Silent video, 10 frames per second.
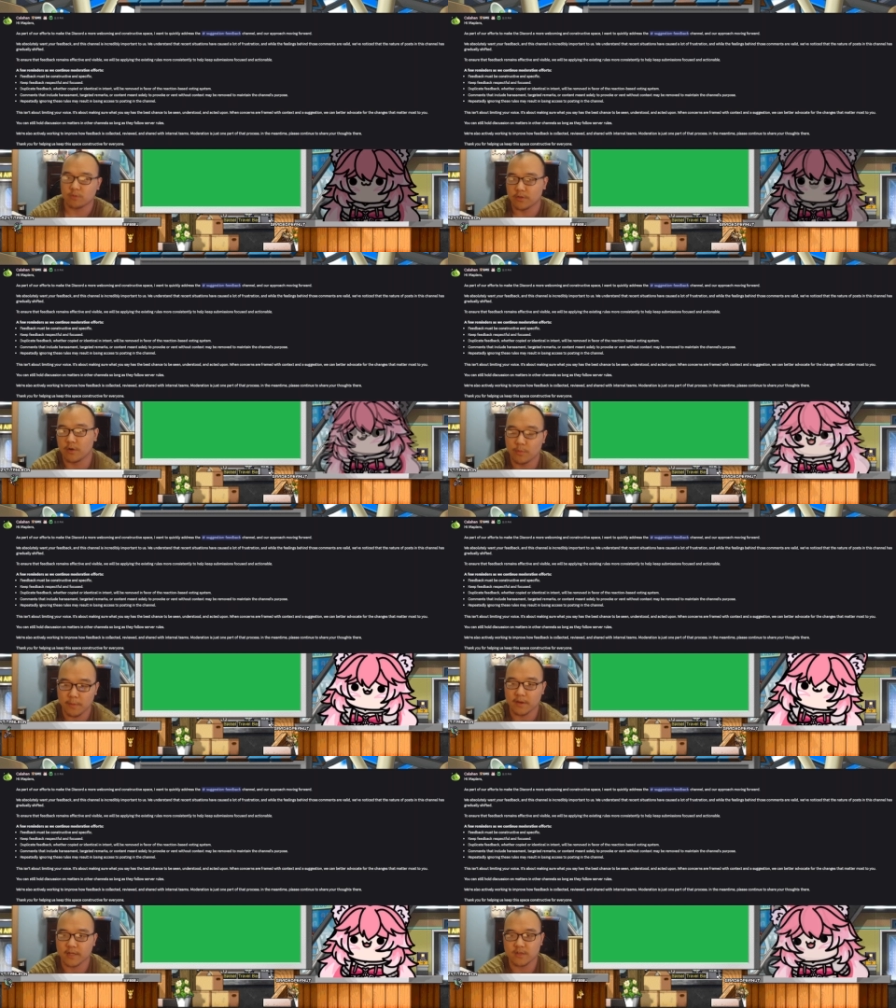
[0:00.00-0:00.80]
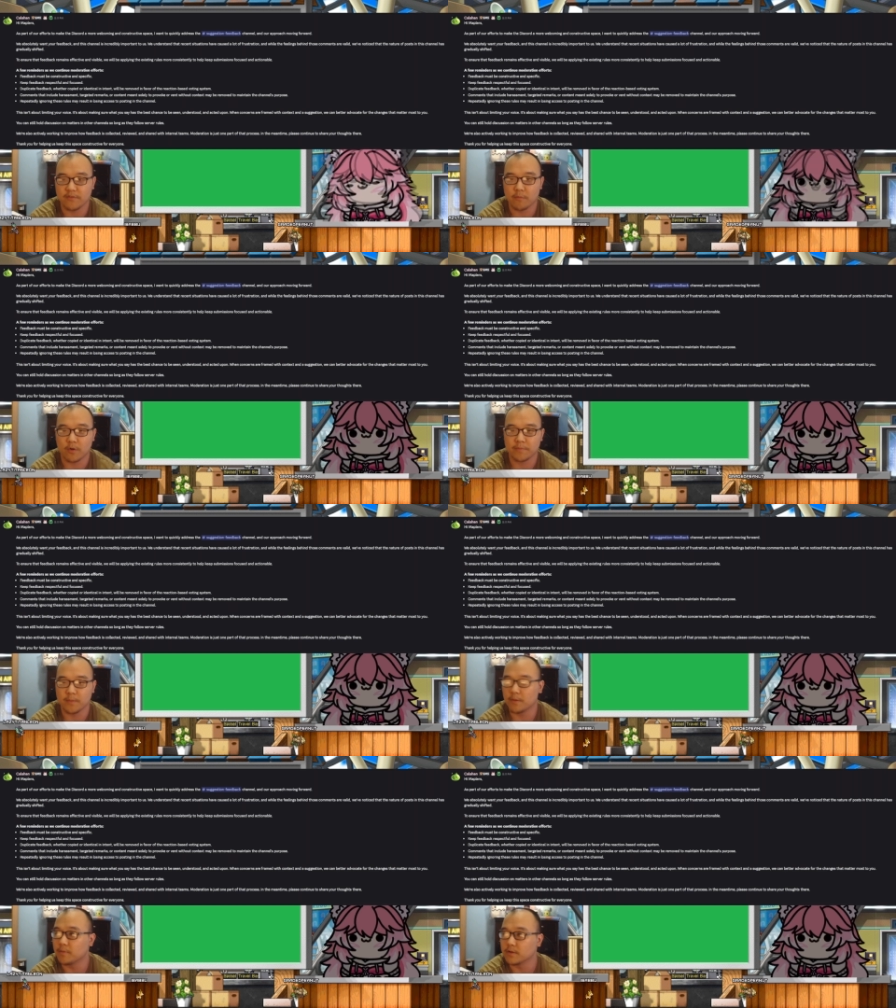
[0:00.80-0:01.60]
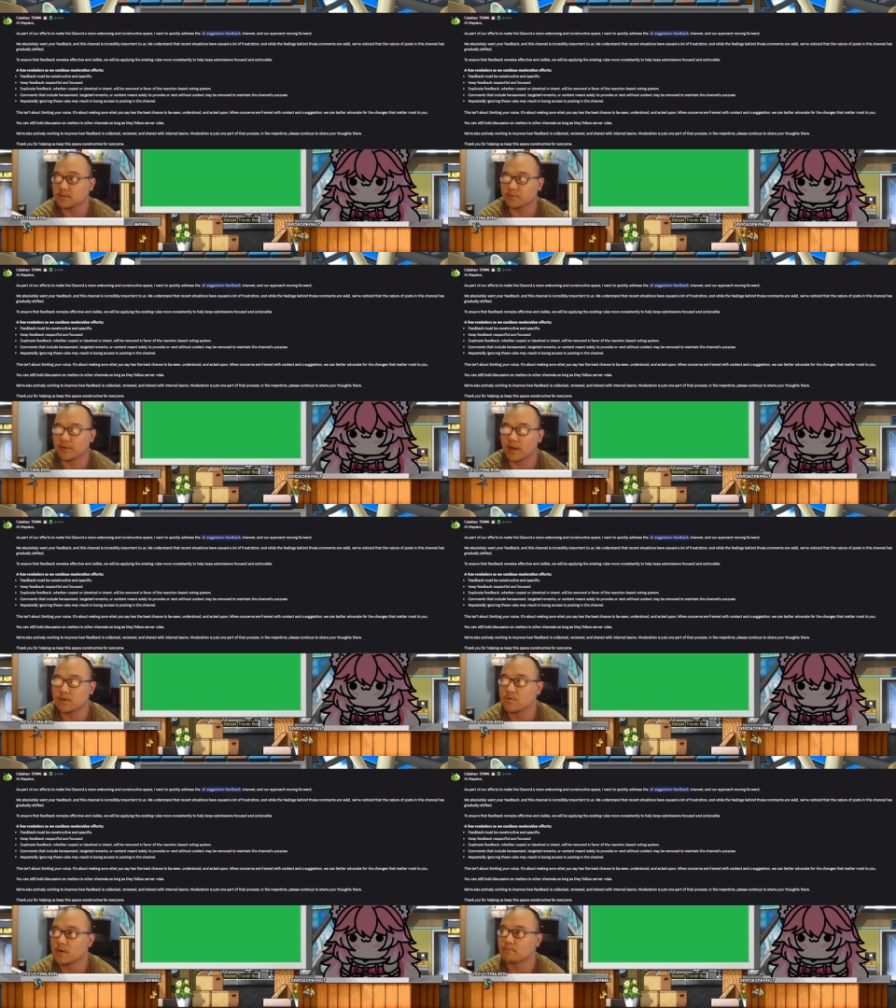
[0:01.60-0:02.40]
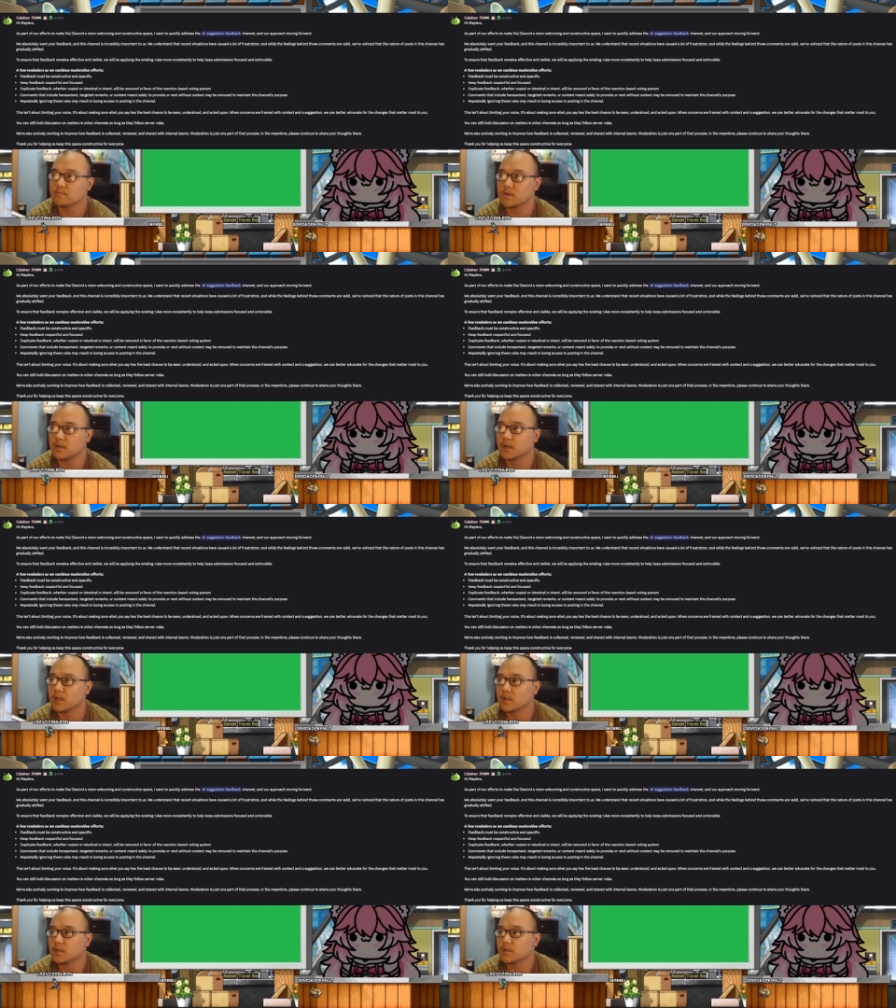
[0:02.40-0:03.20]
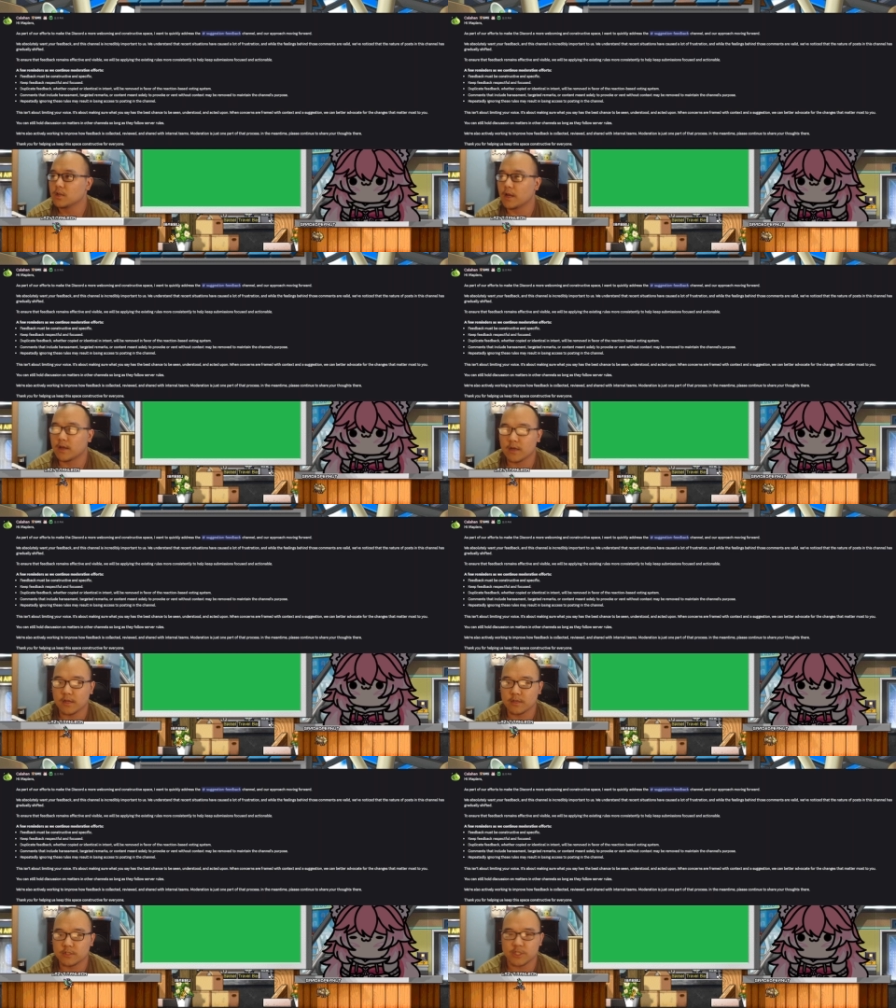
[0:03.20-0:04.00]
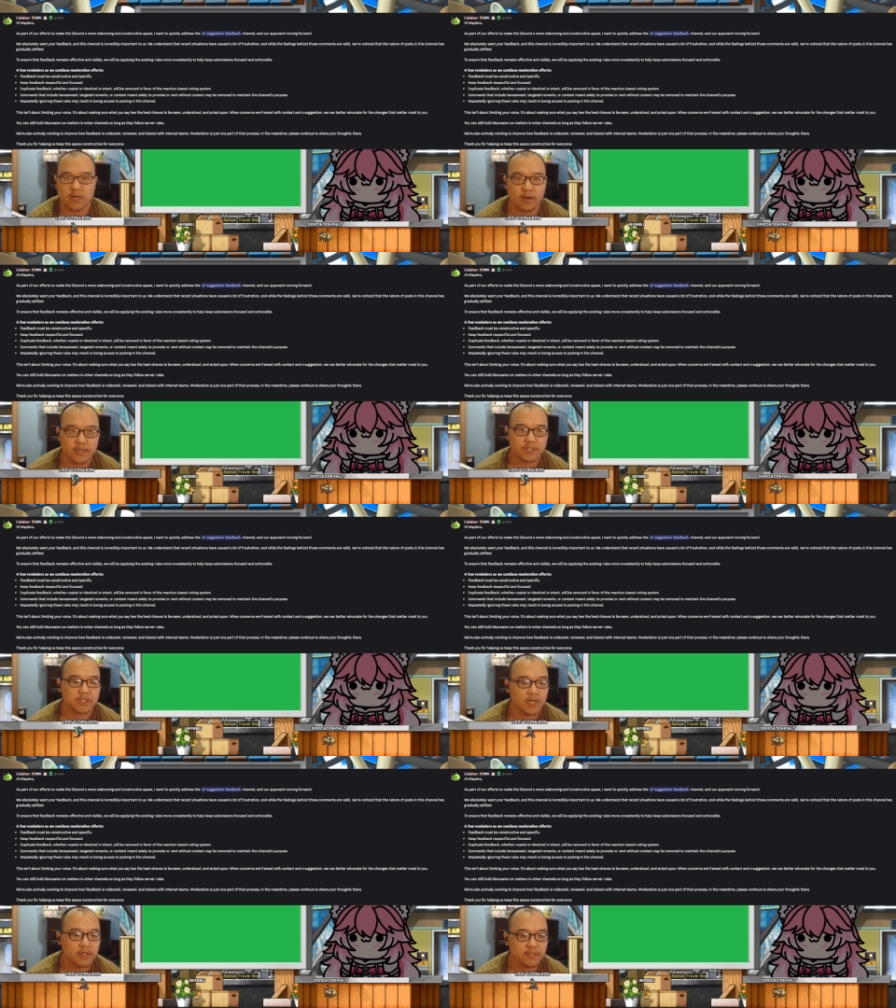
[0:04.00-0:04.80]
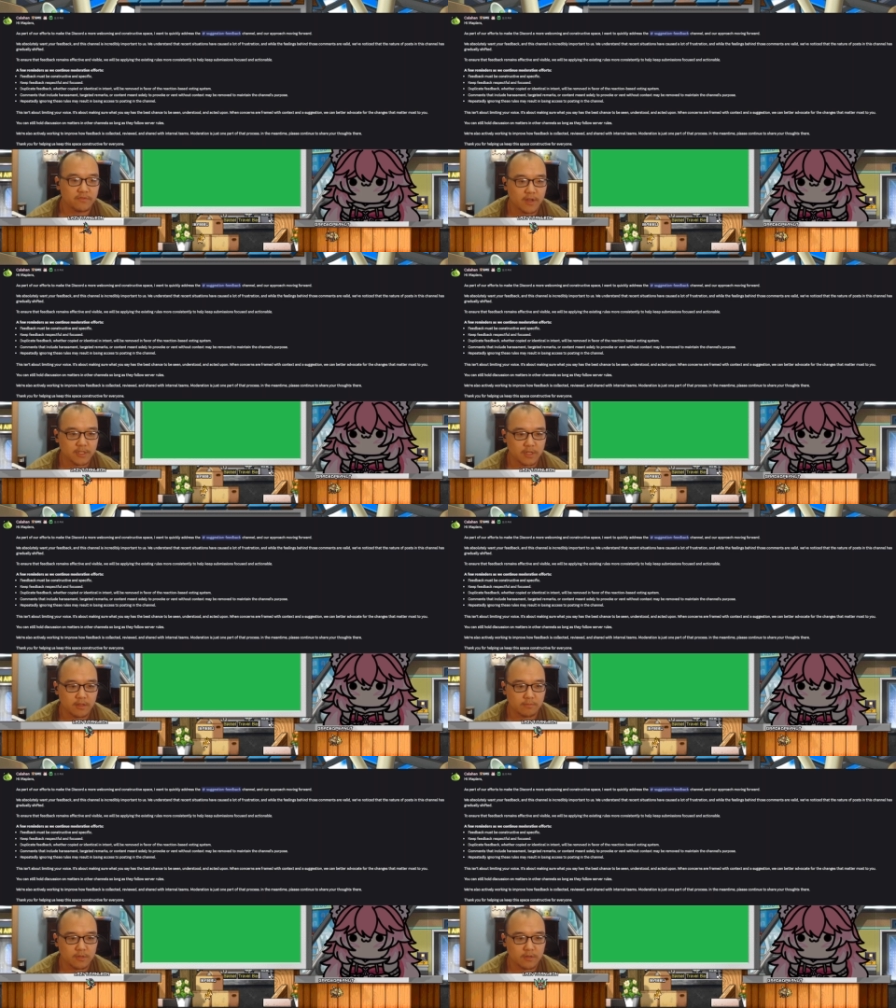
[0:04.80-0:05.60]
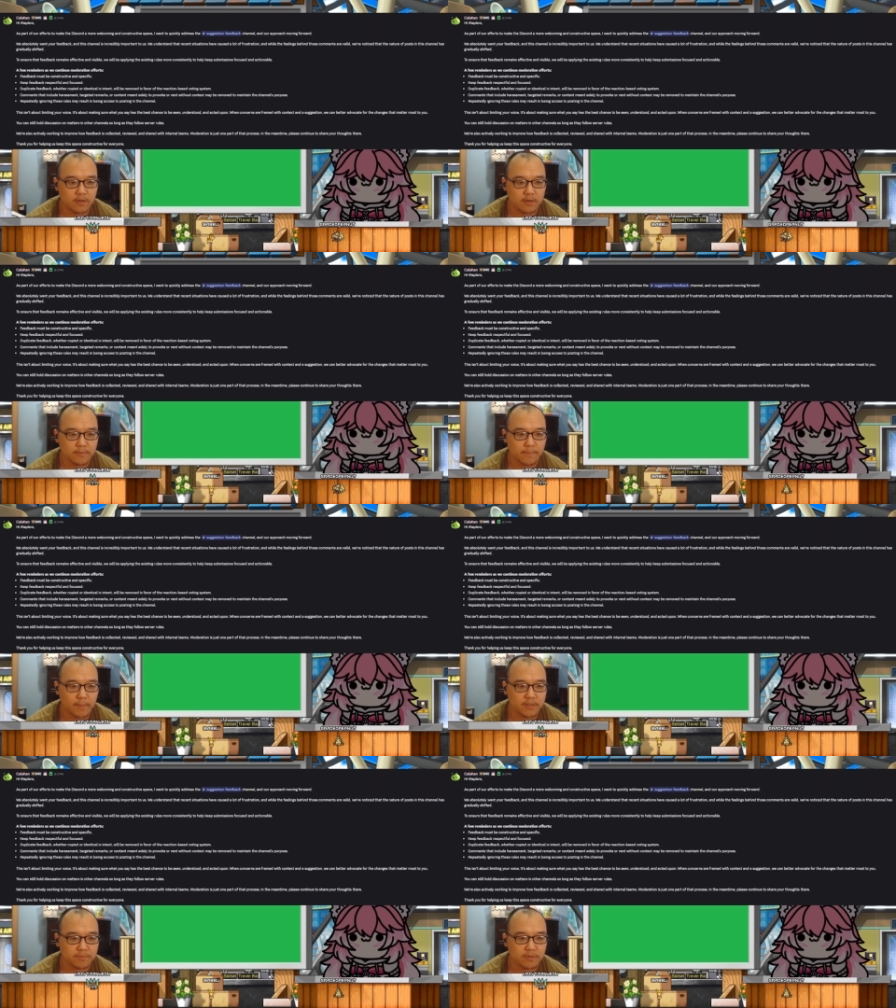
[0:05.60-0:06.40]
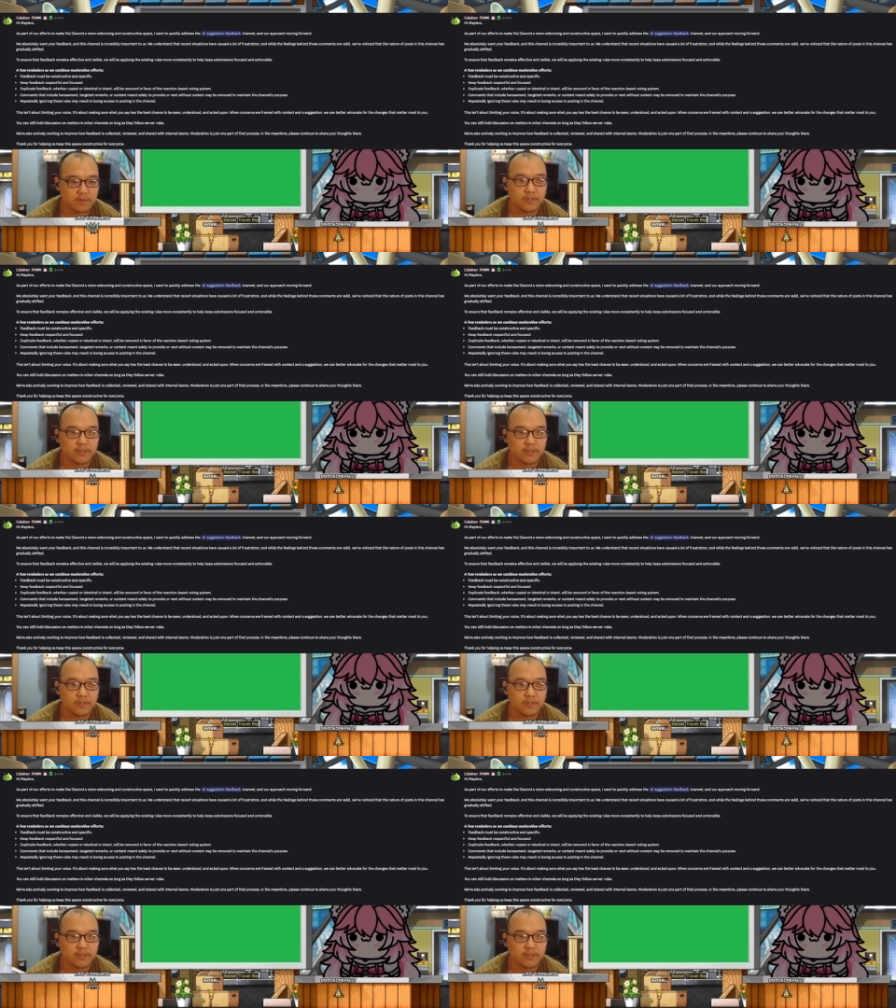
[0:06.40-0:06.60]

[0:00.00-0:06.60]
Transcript: Although it would have been nice to have more people, but since we got you and me and generalized chat, let's see if we can actually get them to talk. Let me just put this